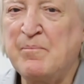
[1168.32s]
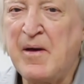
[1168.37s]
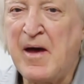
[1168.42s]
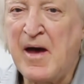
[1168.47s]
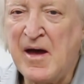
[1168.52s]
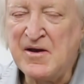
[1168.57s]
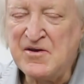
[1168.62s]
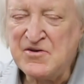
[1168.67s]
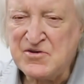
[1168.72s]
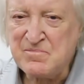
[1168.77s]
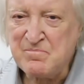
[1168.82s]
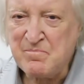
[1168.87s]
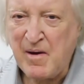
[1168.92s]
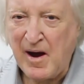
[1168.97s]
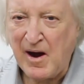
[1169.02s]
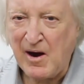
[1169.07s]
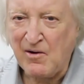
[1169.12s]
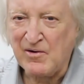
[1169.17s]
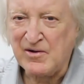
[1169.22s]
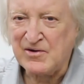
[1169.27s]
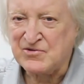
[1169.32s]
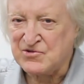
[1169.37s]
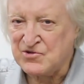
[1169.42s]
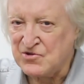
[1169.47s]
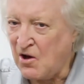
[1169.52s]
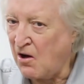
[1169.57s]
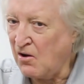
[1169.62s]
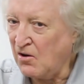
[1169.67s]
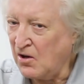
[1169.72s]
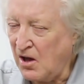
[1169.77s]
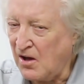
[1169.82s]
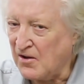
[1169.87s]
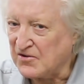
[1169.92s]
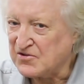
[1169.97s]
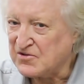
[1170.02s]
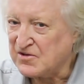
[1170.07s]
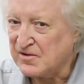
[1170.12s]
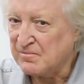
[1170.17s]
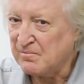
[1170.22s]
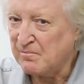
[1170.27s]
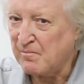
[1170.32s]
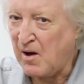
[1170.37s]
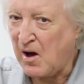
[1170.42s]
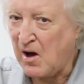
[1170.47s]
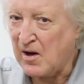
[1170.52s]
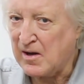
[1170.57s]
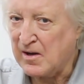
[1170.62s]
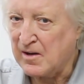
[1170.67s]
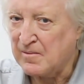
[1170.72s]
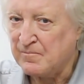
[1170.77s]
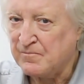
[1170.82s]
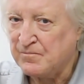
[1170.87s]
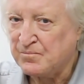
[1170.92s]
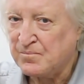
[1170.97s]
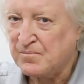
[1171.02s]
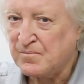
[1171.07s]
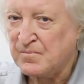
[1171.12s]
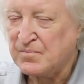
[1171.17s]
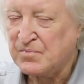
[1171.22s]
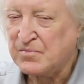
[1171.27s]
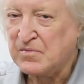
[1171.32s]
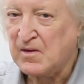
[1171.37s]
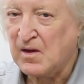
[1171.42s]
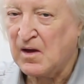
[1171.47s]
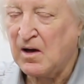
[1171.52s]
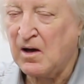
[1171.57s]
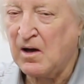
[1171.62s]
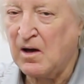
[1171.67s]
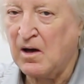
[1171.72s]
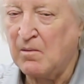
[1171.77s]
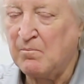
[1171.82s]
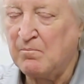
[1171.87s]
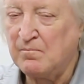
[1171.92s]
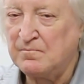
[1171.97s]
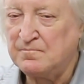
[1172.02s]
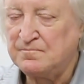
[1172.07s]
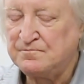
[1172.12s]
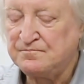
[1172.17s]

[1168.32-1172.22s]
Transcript: engine power is not lost by um,